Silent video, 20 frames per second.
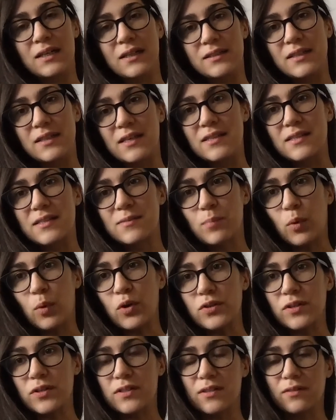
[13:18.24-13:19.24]
these
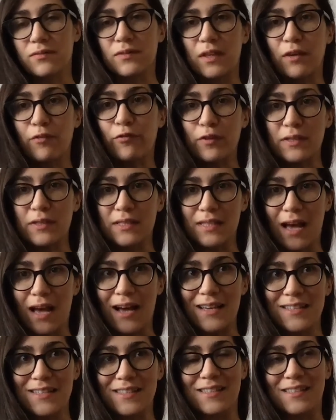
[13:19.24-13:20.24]
portraits of different
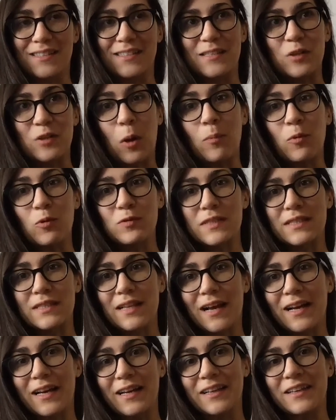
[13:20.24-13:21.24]
sizes, it's almost
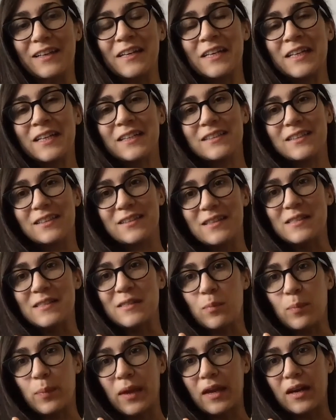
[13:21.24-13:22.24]
like the
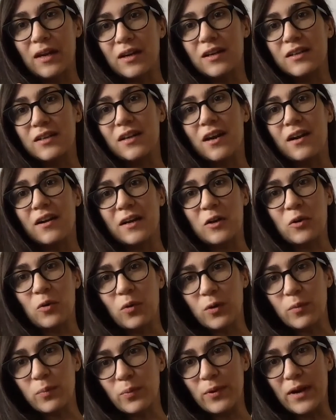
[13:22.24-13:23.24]
disappeared are
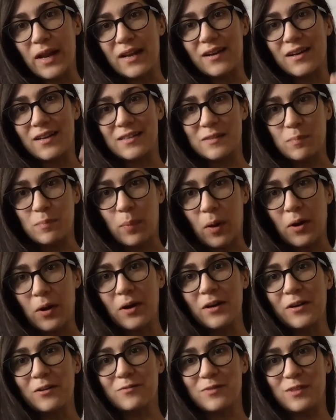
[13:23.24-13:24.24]
incorporated as
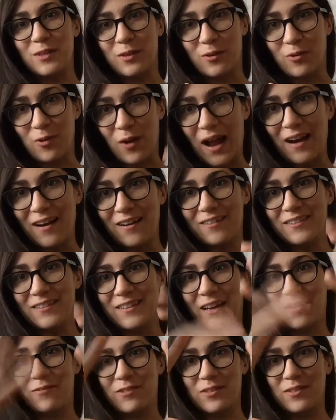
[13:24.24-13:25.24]
part of the crowd,
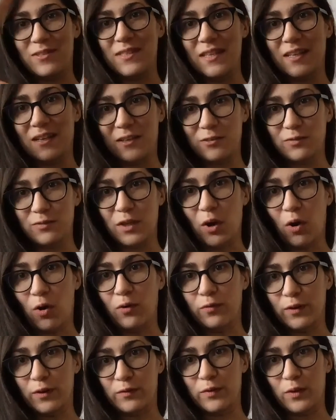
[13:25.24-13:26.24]
like when you see kind of the
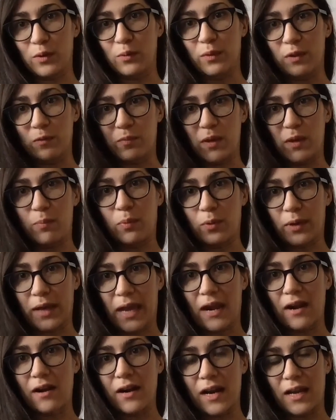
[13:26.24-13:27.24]
overview with people
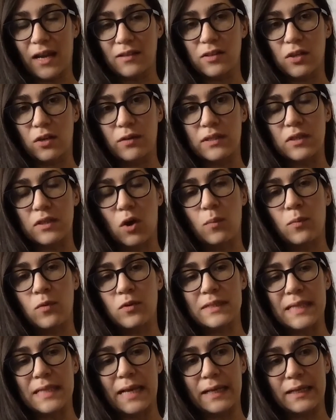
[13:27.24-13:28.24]
carrying. So it's
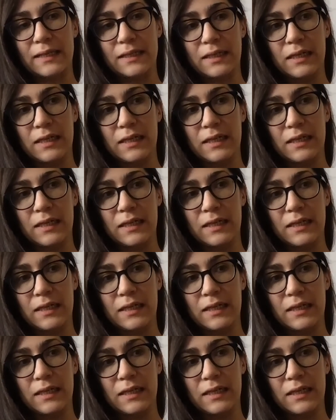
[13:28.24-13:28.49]
almost like